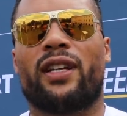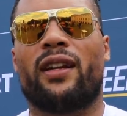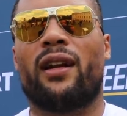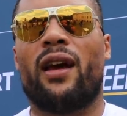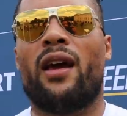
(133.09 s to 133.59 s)

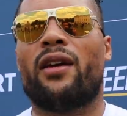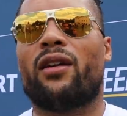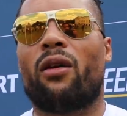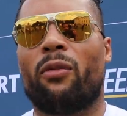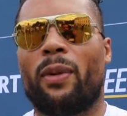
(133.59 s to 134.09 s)
And you
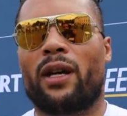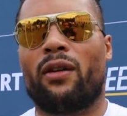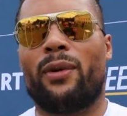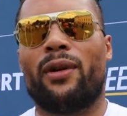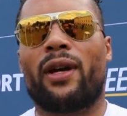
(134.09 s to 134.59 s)
know, we've been
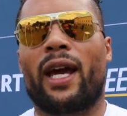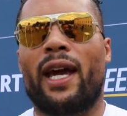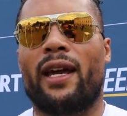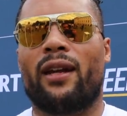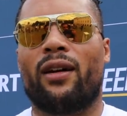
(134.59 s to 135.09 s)

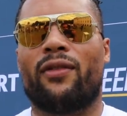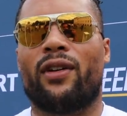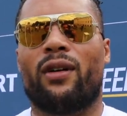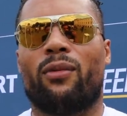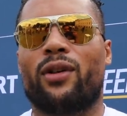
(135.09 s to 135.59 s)
communicating
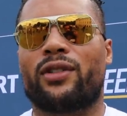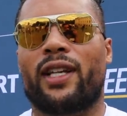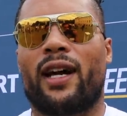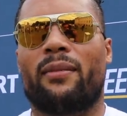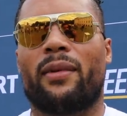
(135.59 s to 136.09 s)
over
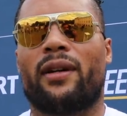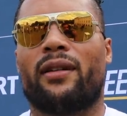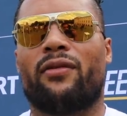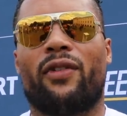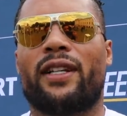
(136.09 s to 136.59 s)
WhatsApp
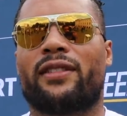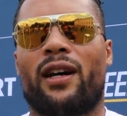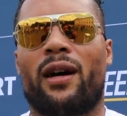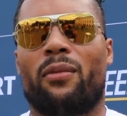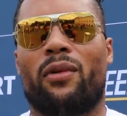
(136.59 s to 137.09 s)
and
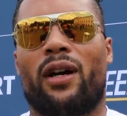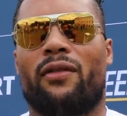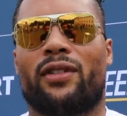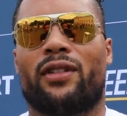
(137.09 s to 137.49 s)
FaceTime, whatever.